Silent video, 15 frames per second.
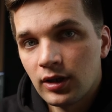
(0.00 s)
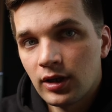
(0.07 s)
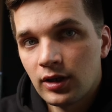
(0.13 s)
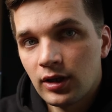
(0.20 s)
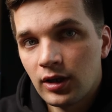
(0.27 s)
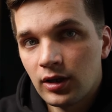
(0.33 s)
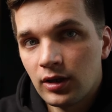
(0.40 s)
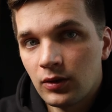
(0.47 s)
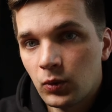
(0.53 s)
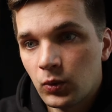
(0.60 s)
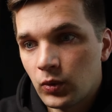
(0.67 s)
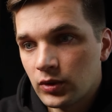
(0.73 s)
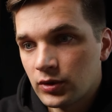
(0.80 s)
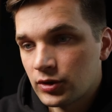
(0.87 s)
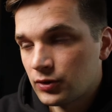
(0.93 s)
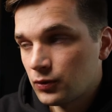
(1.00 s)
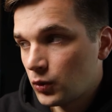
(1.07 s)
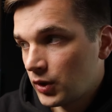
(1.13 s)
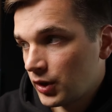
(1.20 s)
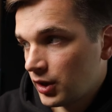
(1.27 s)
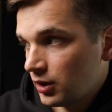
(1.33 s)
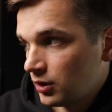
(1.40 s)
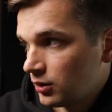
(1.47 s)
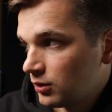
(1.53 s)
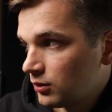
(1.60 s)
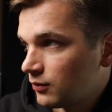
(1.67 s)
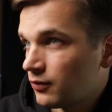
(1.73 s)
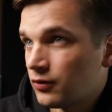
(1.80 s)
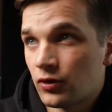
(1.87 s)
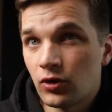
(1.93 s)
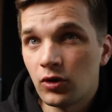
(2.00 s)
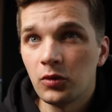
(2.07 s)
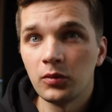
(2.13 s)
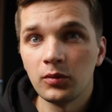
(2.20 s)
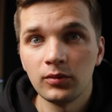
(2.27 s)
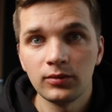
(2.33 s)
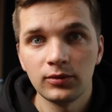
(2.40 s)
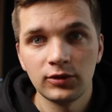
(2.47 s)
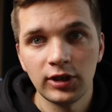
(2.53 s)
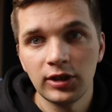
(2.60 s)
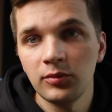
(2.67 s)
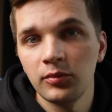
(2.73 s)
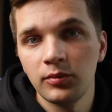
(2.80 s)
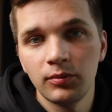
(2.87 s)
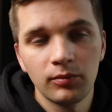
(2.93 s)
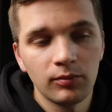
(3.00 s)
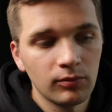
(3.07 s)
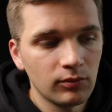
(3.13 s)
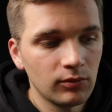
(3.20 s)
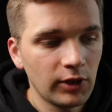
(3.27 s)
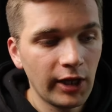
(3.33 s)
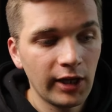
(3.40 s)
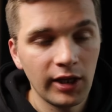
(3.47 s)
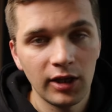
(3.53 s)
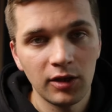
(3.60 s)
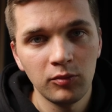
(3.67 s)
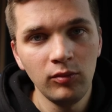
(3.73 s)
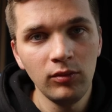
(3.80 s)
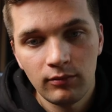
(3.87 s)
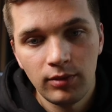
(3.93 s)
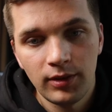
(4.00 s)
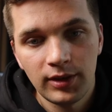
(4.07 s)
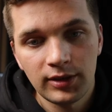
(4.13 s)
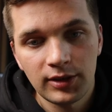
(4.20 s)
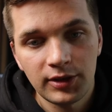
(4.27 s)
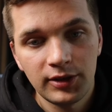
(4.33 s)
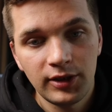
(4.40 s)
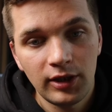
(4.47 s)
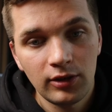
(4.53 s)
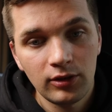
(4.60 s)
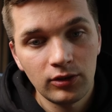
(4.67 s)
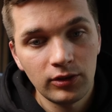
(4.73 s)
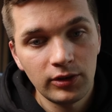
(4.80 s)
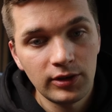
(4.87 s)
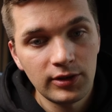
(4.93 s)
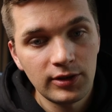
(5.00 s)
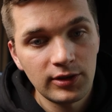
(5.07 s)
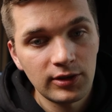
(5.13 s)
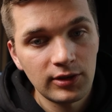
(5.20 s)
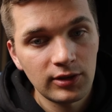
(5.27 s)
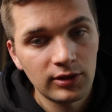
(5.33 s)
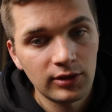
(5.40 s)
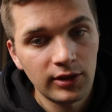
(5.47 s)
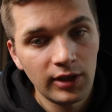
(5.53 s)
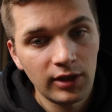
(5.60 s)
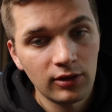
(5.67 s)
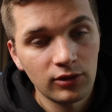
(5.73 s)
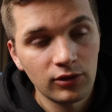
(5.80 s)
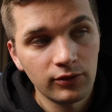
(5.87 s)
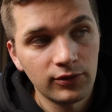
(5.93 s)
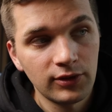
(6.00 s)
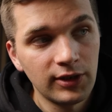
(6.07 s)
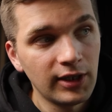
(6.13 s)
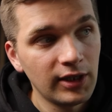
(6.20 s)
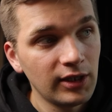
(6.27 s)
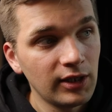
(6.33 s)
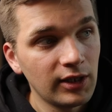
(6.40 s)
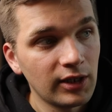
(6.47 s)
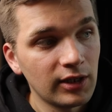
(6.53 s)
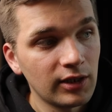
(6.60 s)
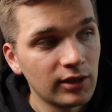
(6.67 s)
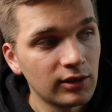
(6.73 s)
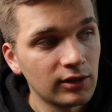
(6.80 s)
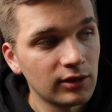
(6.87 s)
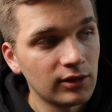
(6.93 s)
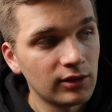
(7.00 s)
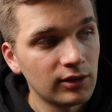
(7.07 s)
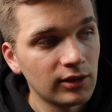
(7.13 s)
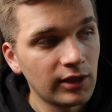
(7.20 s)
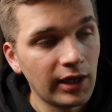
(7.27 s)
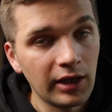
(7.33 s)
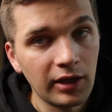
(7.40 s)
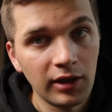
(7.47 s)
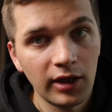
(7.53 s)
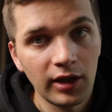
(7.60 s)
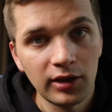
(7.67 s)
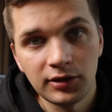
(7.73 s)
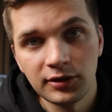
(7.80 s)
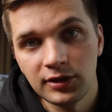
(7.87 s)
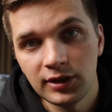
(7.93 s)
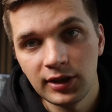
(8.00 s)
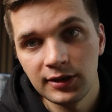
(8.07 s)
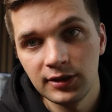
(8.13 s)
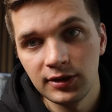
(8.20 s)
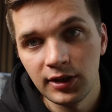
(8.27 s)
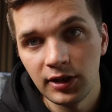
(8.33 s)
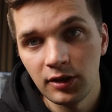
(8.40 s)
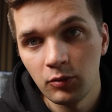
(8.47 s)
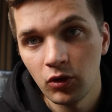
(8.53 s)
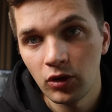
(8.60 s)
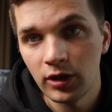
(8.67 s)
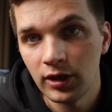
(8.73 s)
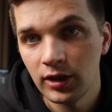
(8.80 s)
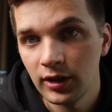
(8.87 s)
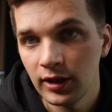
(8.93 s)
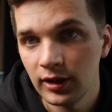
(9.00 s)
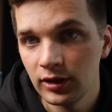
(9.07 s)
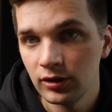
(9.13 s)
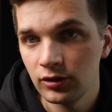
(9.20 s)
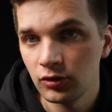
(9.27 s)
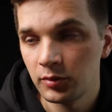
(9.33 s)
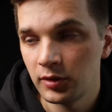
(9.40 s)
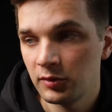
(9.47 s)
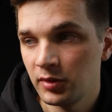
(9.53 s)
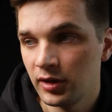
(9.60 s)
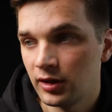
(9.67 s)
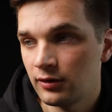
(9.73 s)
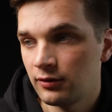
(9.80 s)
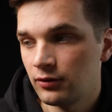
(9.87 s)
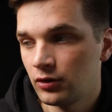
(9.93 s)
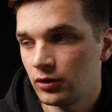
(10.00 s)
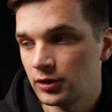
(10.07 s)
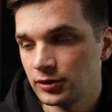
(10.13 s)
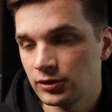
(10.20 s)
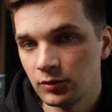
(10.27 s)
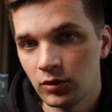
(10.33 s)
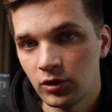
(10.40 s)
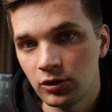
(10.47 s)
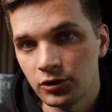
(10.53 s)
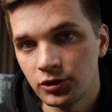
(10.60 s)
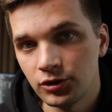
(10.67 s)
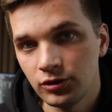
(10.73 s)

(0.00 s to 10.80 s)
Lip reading: and I was working from 10 a.m. but right now it's the end of the day and I can't edit anymore. I need to prepare for tomorrow's